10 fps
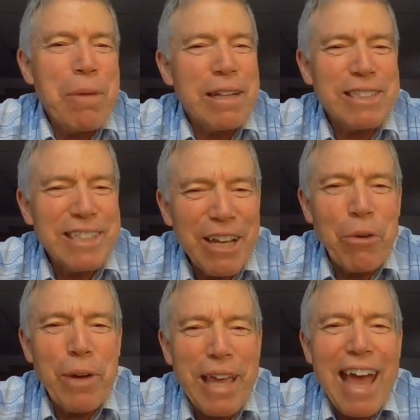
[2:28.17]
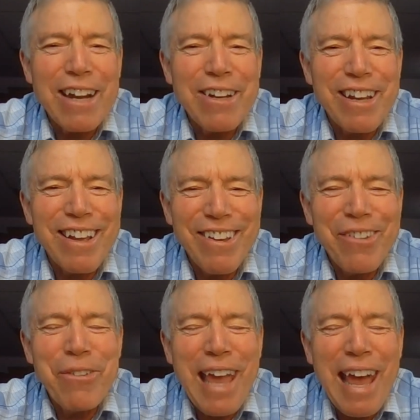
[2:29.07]
But still, we had
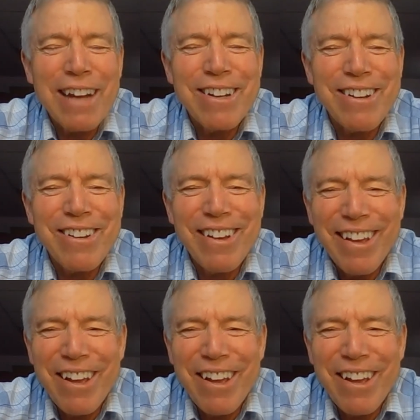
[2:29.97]
to